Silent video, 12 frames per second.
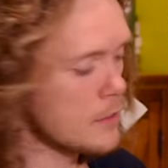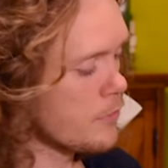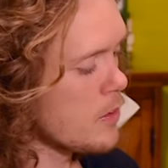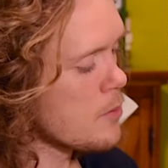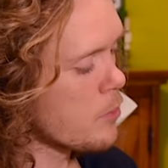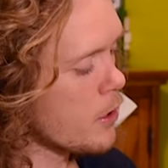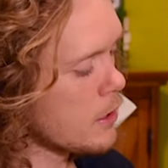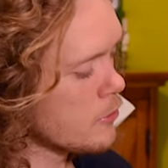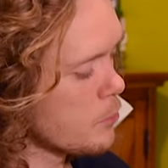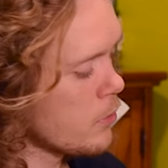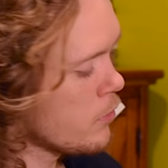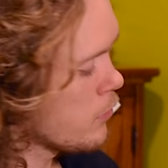not for the
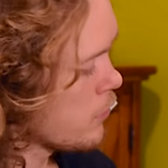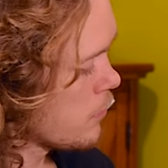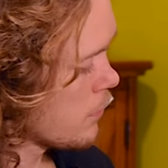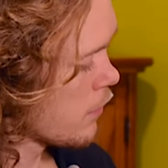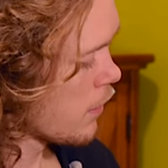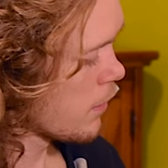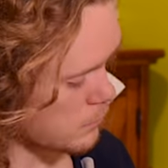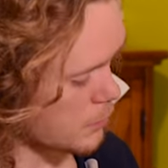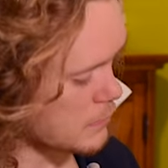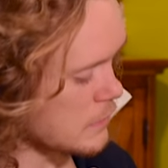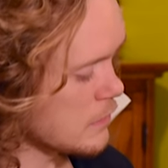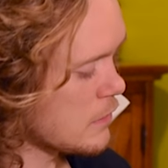Impossibles.
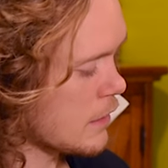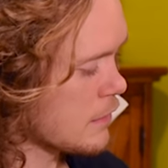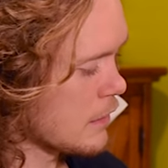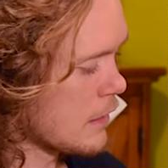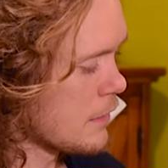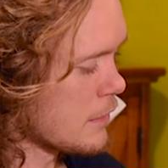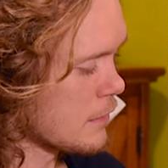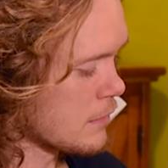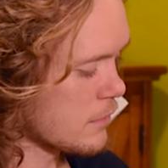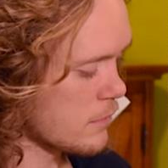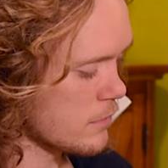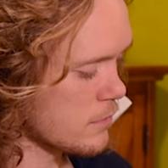Probably stuck together.
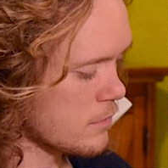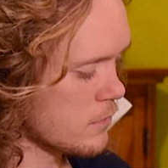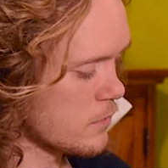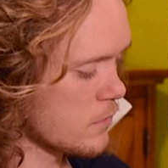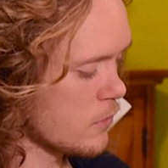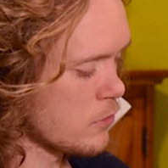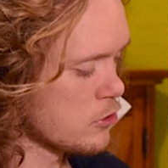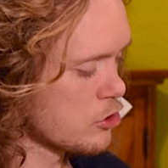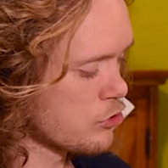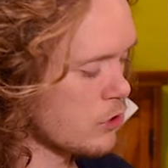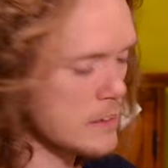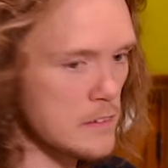Old
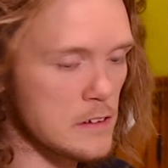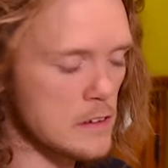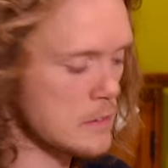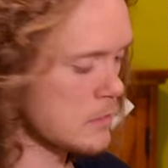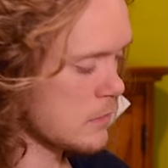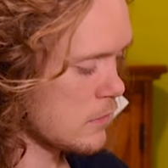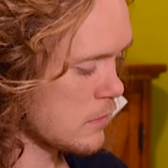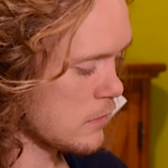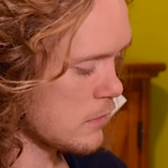crustiness.